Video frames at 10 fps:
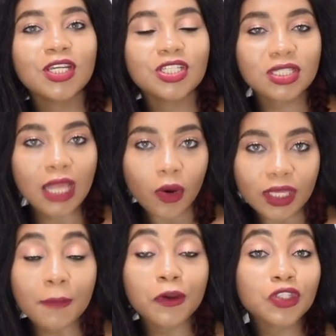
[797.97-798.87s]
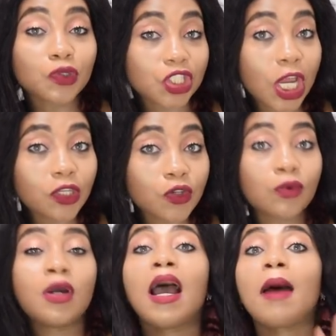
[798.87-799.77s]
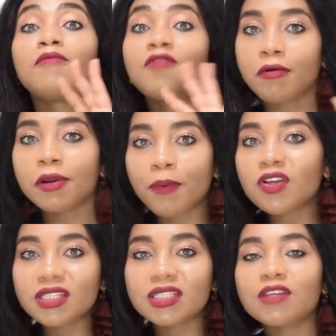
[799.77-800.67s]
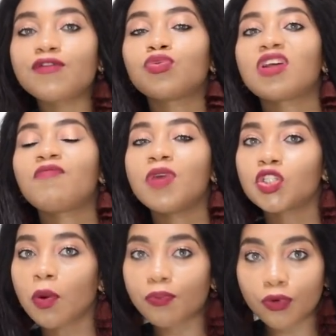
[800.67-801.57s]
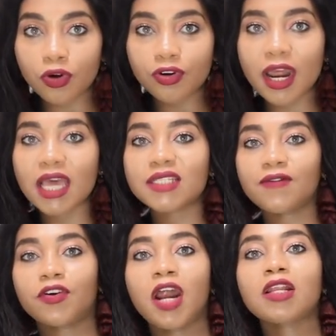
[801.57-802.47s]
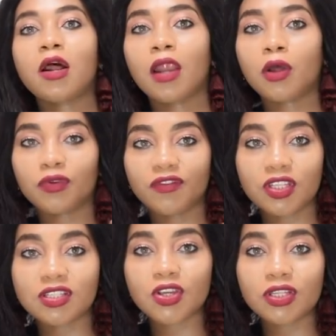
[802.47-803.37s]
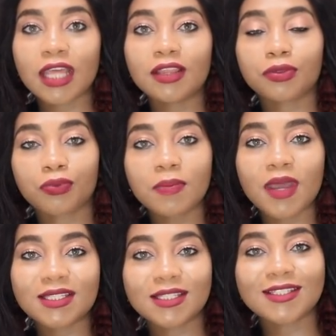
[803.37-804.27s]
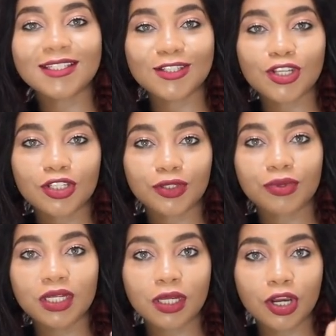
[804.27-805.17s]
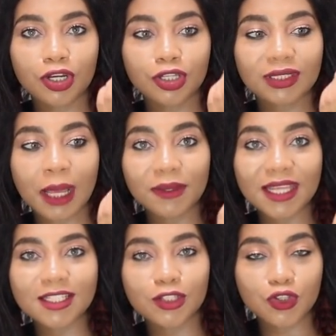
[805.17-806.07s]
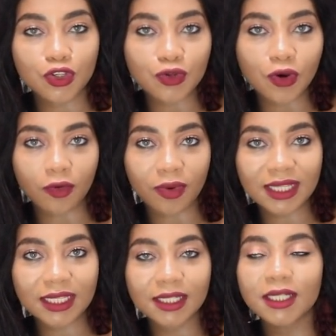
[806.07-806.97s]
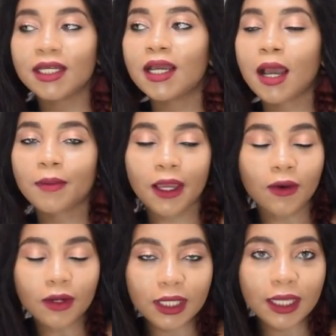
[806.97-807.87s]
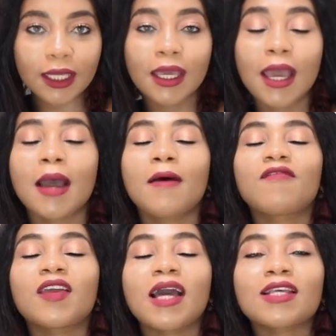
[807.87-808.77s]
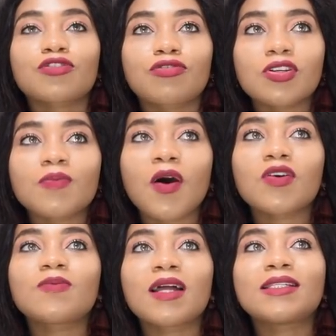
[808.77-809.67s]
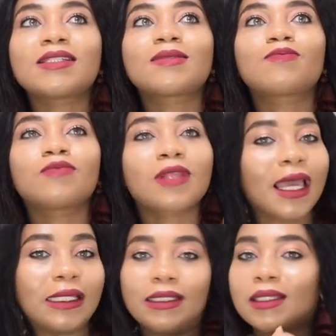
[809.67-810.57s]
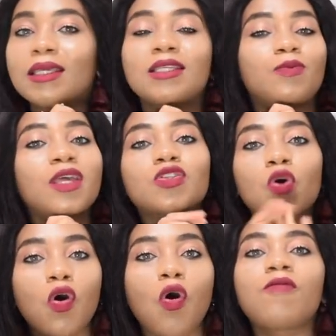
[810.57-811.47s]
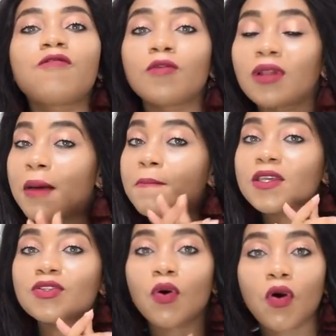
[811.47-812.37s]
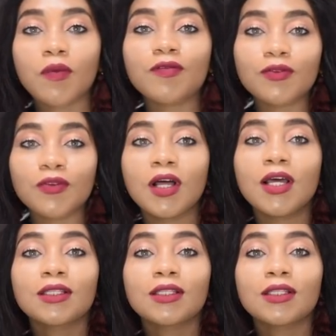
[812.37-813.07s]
She's like, "Okay, I'm going to check you. I'm very positive you would have made some progress. For crying out loud, we've inserted 3 medicines in the 3 tablets into you already." I'm like, okay. Fingers crossed, my husband is like, he's being so hopeful, I'm being so hopeful.